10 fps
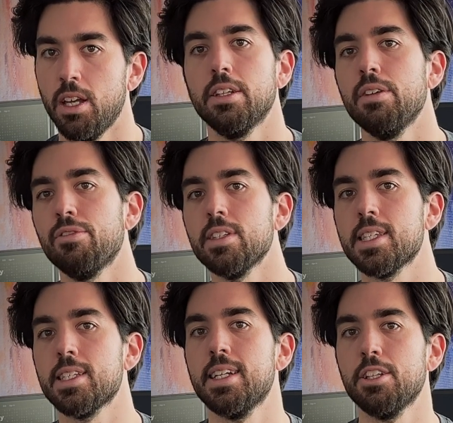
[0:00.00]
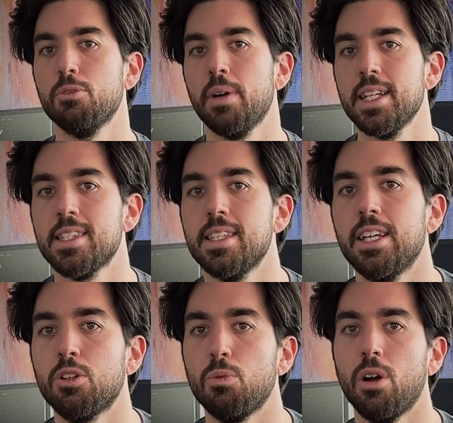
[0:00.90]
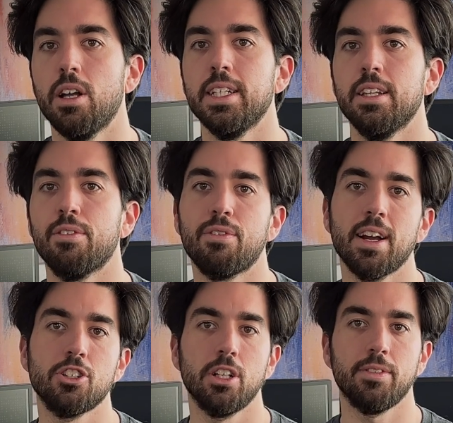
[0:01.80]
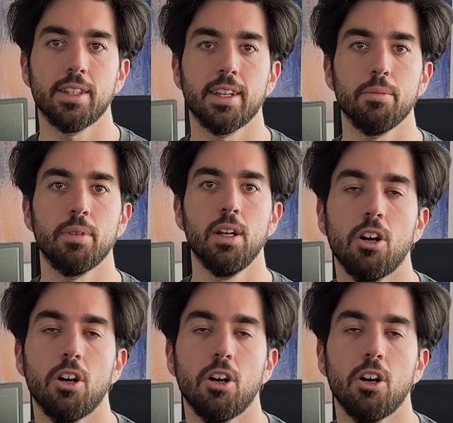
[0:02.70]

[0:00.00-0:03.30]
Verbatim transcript: The difference is that you might see it run in a fraction of the time,